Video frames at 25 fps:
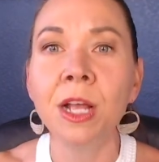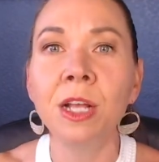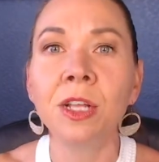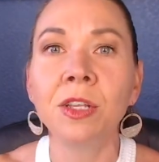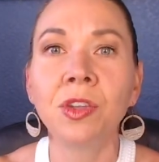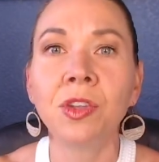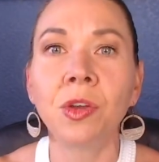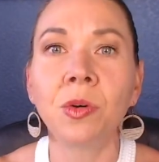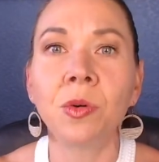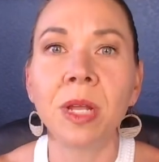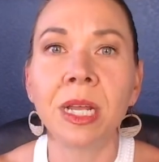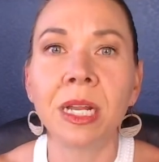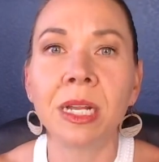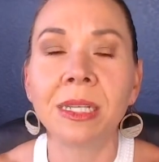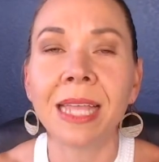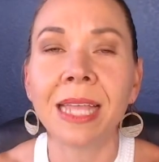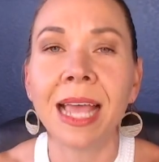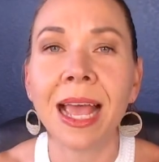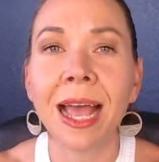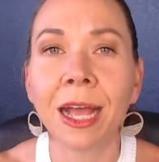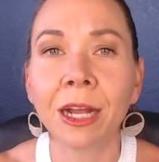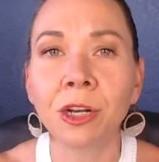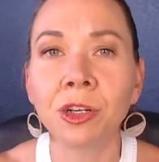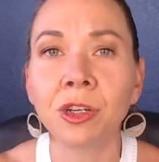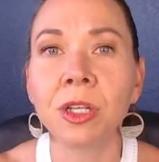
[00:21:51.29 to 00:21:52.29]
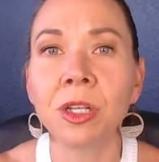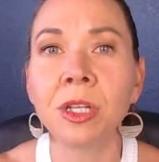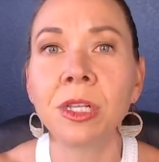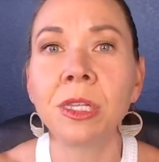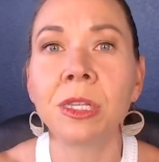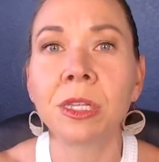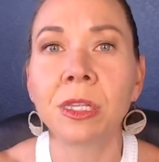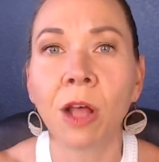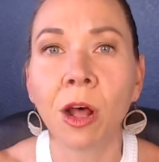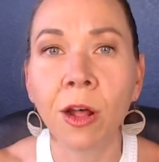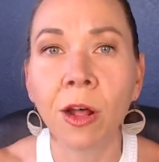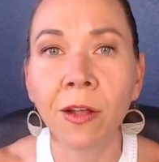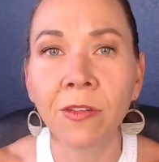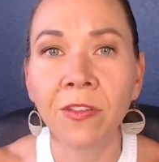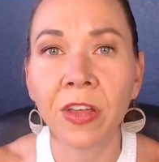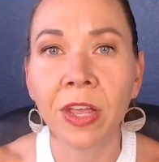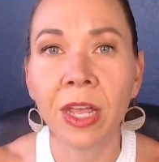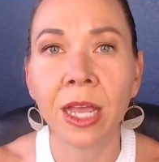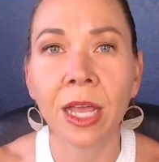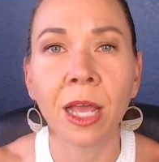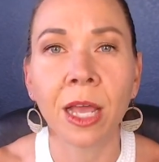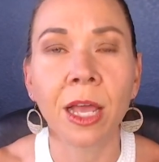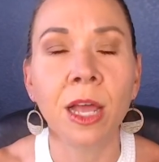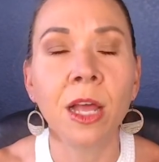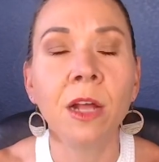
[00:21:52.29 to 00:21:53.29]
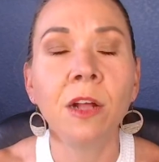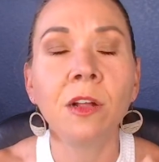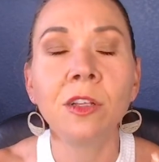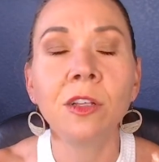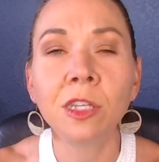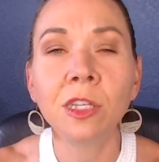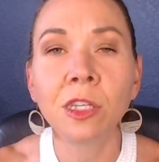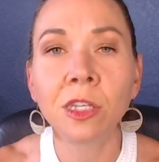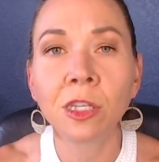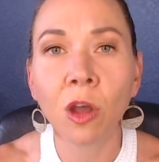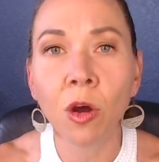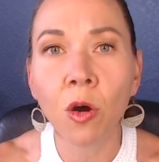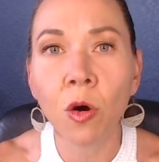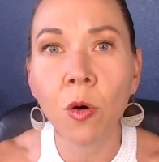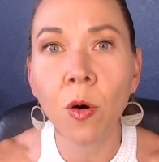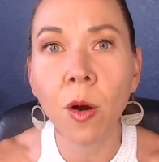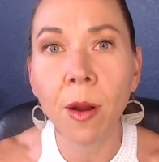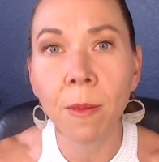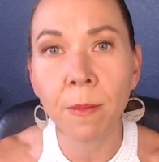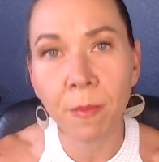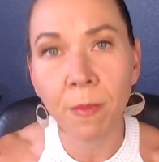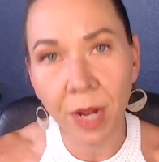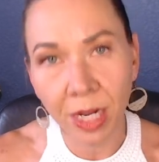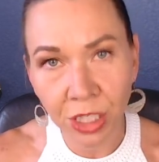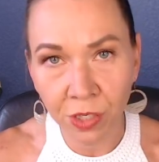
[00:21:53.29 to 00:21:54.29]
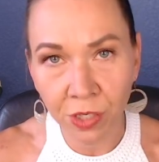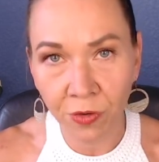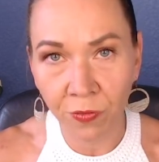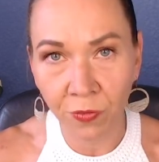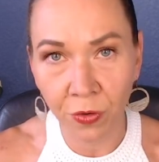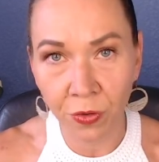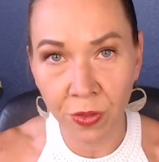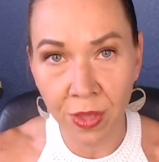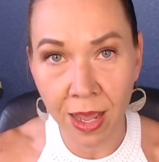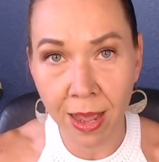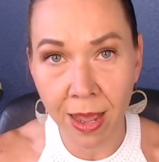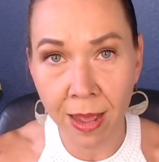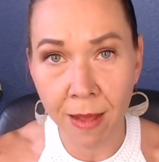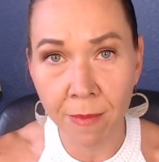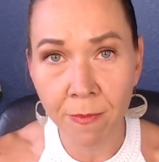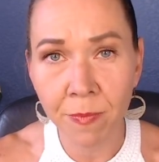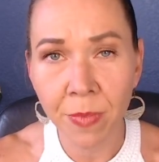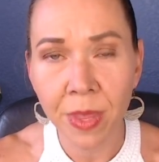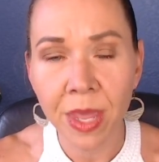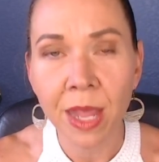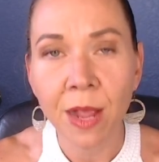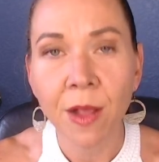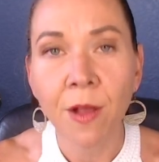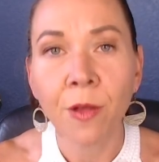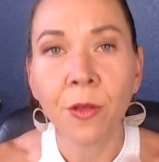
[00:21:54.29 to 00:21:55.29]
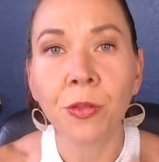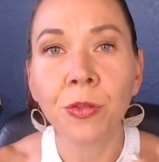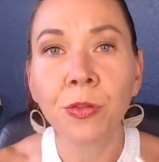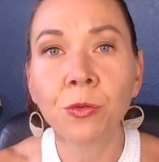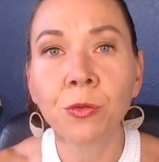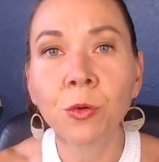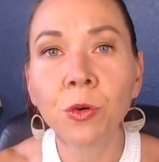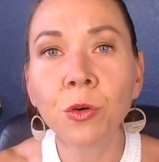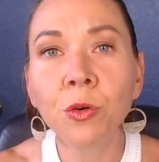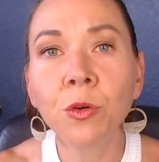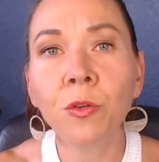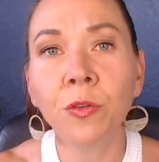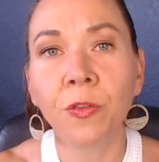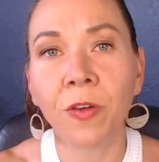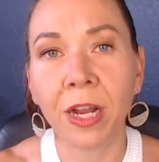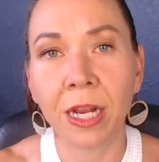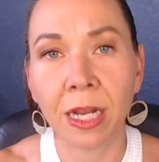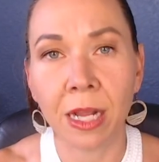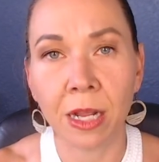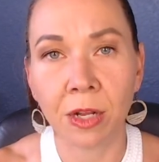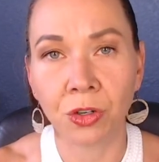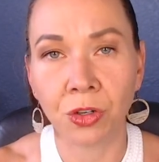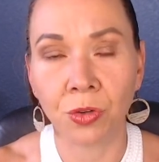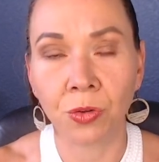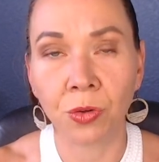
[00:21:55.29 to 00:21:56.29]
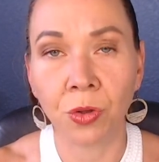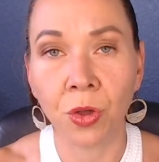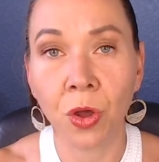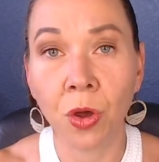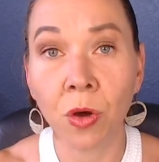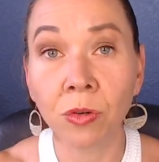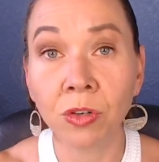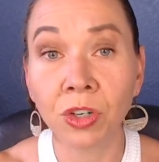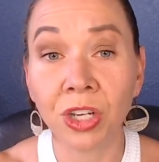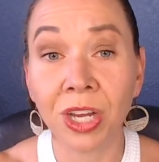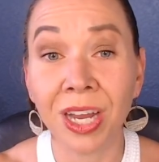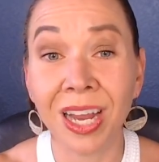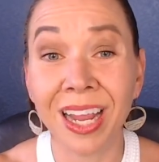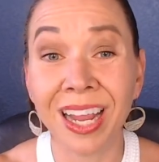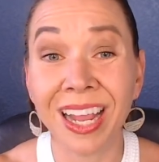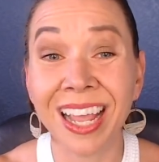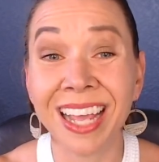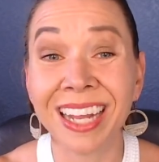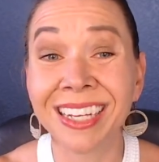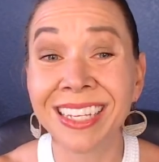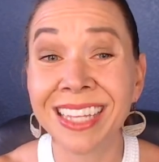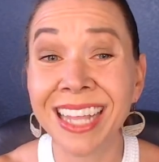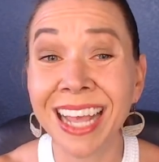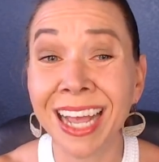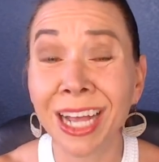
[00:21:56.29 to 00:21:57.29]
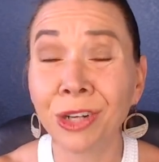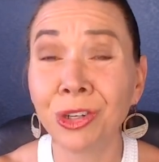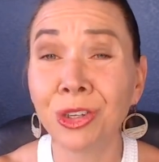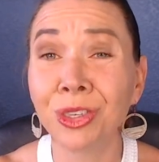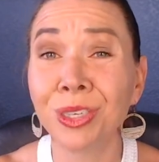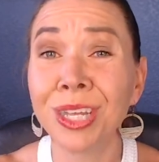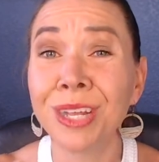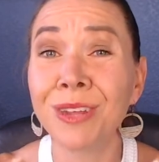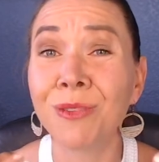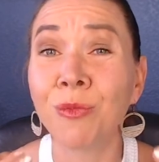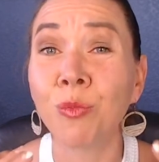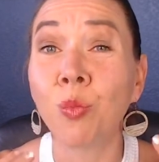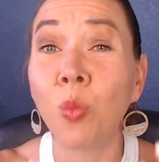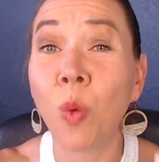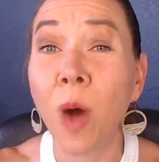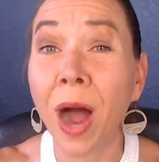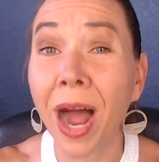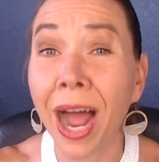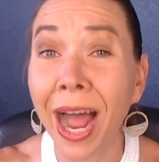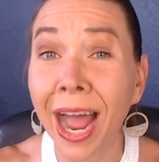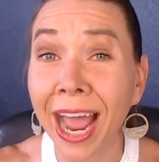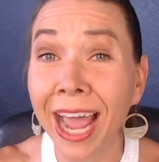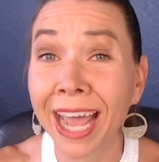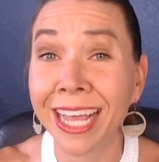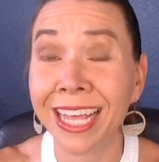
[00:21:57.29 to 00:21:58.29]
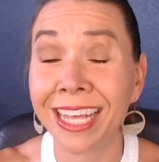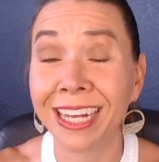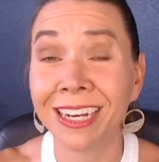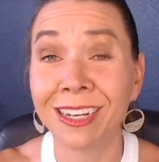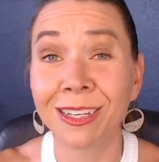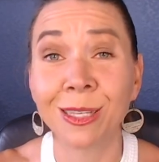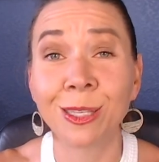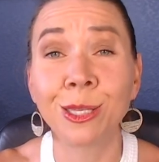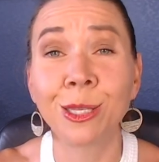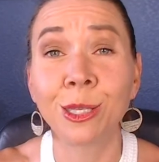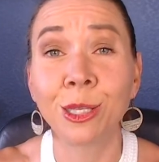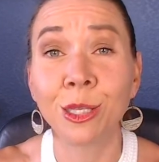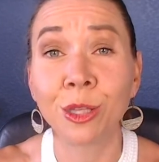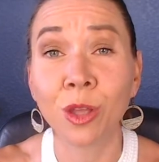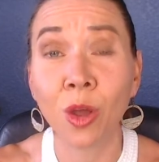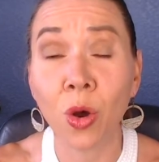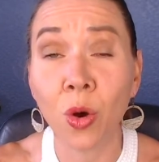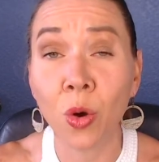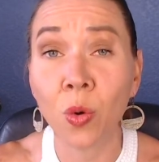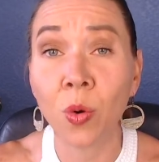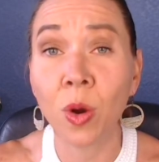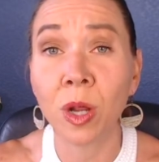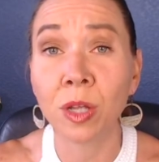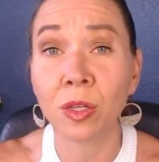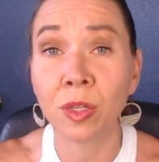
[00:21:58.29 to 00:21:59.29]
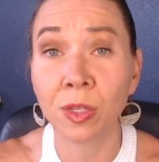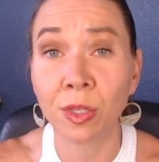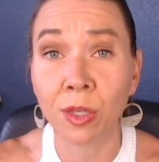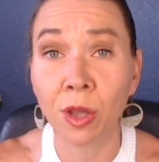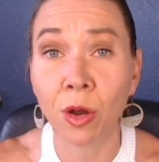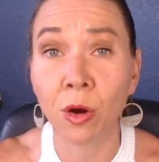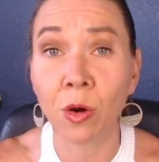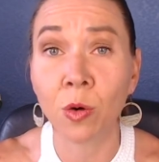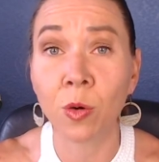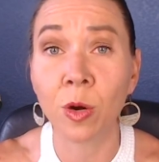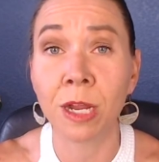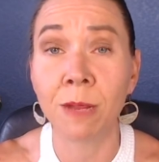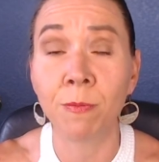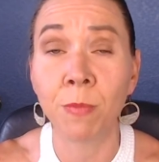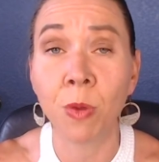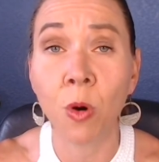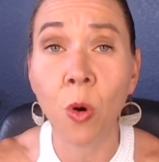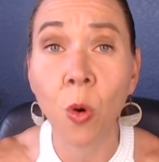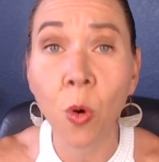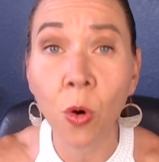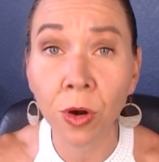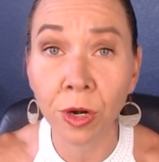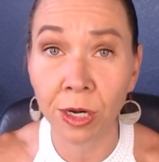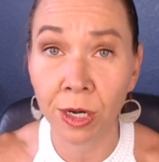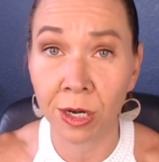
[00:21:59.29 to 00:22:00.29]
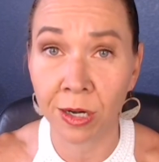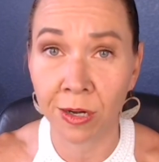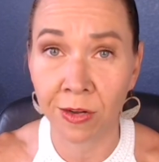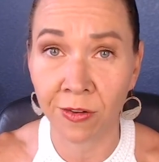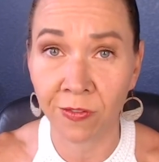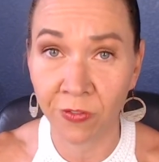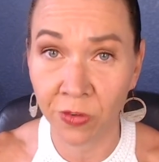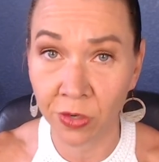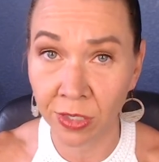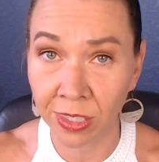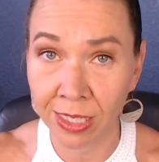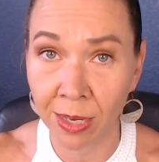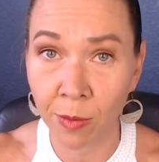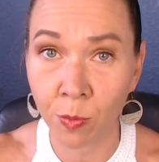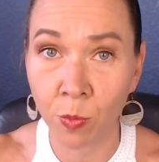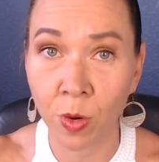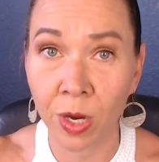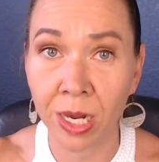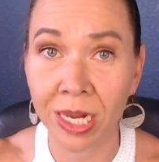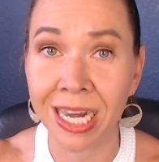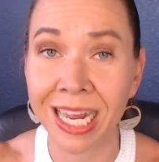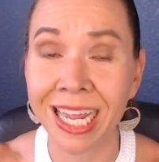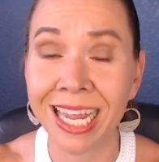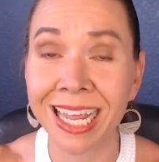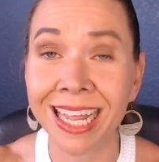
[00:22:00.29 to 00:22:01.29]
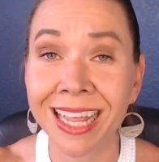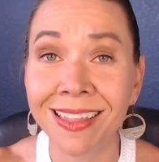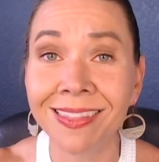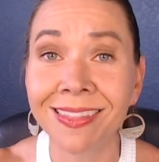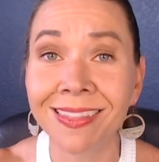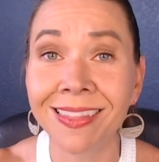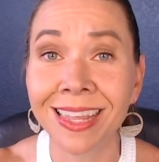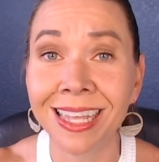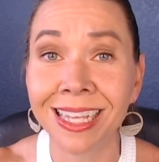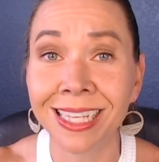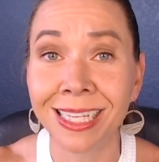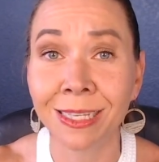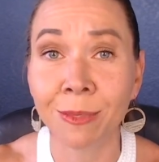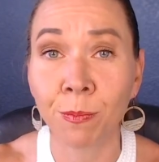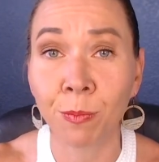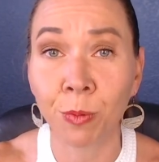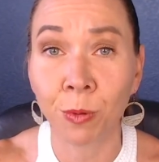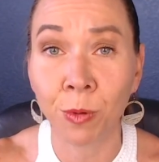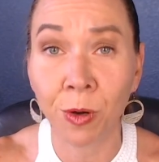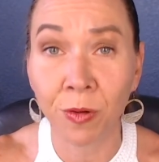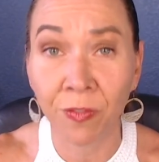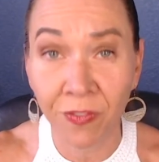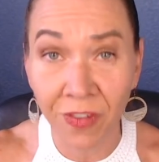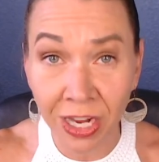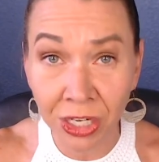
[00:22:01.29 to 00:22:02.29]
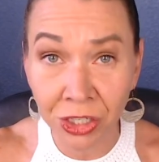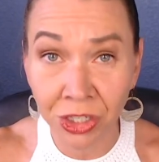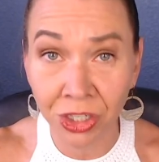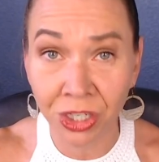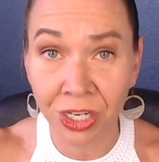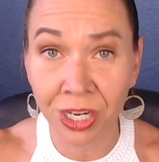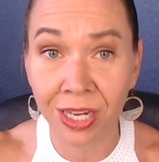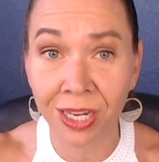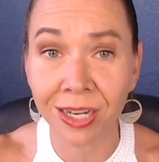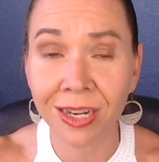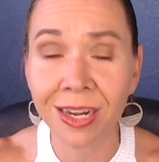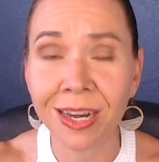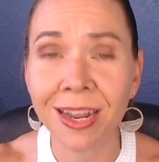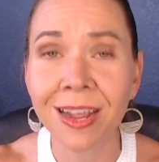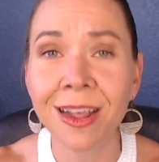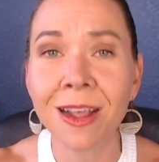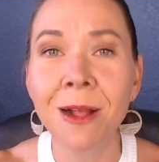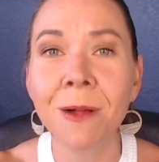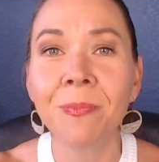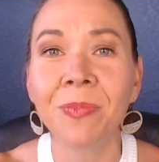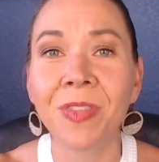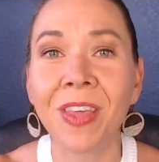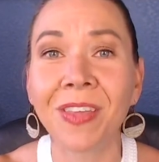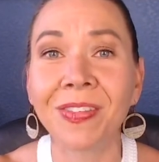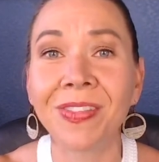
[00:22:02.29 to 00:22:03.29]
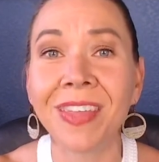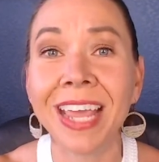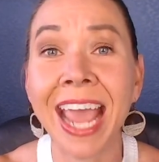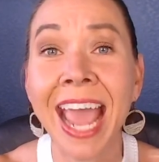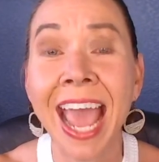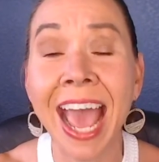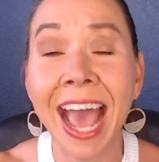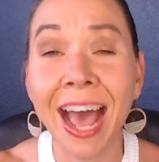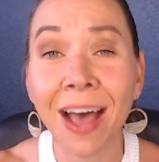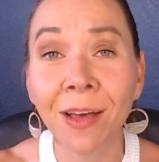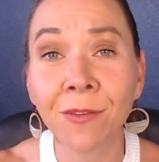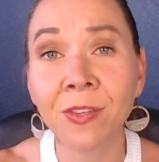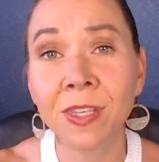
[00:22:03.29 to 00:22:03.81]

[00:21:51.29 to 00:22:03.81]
So it is actually solving so much for them through financial coaching. It is actually why it is so, so important for someone in this profession that they have